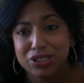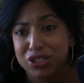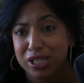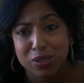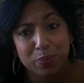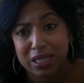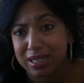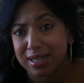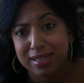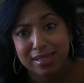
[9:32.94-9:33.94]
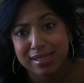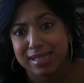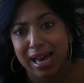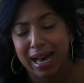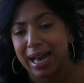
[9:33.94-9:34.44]
just
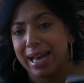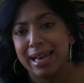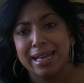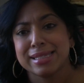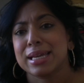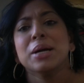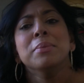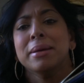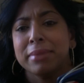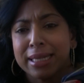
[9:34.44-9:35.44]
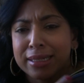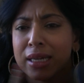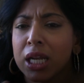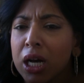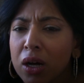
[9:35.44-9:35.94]
because it's a commitment.
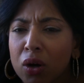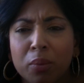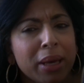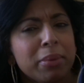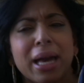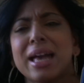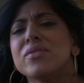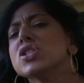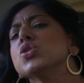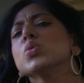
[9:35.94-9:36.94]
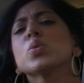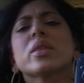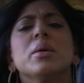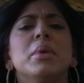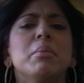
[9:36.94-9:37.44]
You know, maybe I have issues
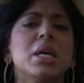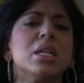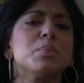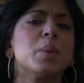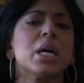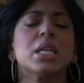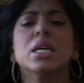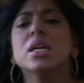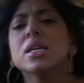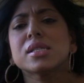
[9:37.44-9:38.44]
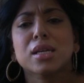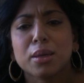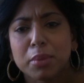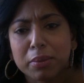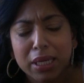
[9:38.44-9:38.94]
with commitment, but it's a
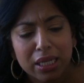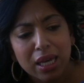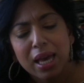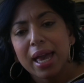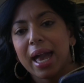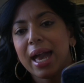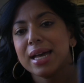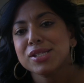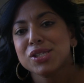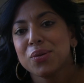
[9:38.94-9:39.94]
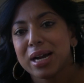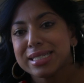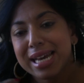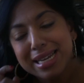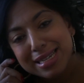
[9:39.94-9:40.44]
commitment. And so I
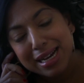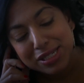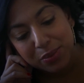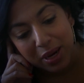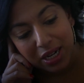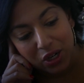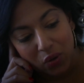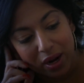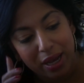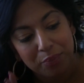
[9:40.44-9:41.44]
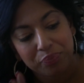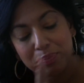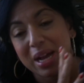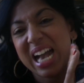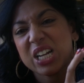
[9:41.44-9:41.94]
tend not to
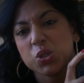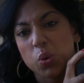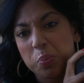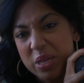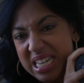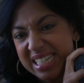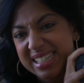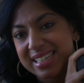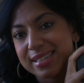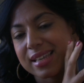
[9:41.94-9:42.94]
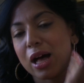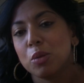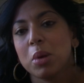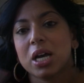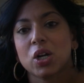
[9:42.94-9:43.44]
monogram my actual pieces.
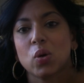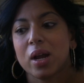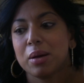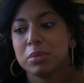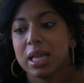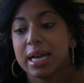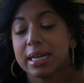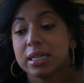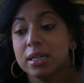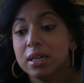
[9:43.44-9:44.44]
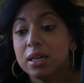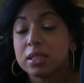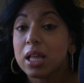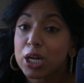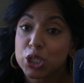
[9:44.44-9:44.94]
I'll monogram like
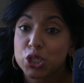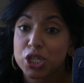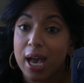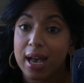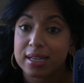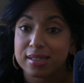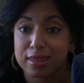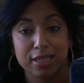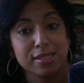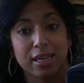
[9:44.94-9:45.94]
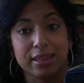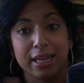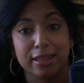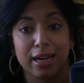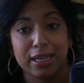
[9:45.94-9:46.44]
luggage tags and things like
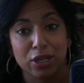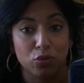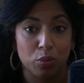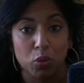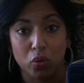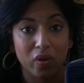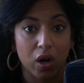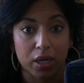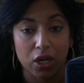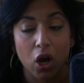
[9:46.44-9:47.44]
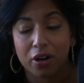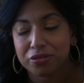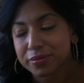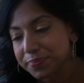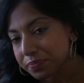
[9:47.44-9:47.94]
that that I can remove on and
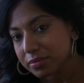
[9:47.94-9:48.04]
off.